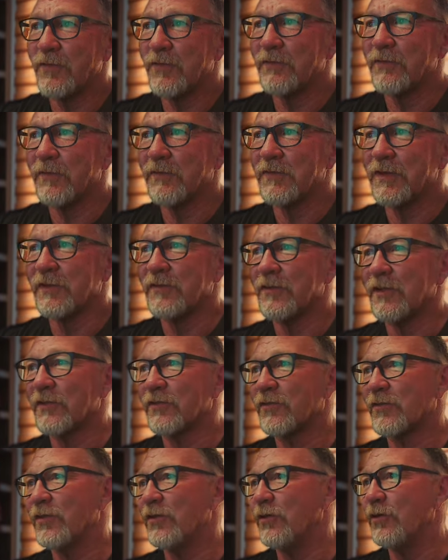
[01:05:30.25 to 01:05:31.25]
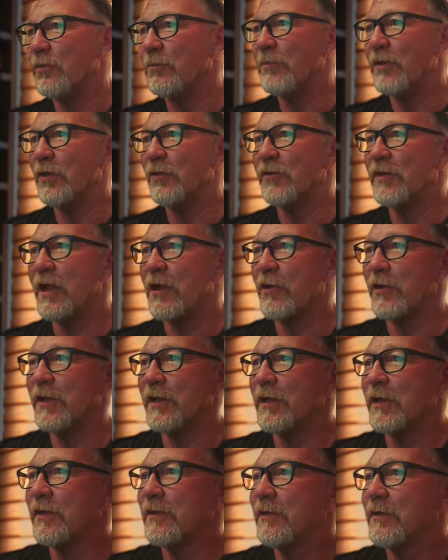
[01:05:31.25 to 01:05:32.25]
256 cube build
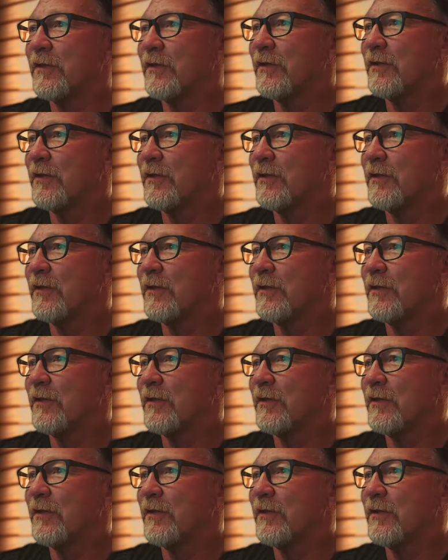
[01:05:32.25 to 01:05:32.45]
area.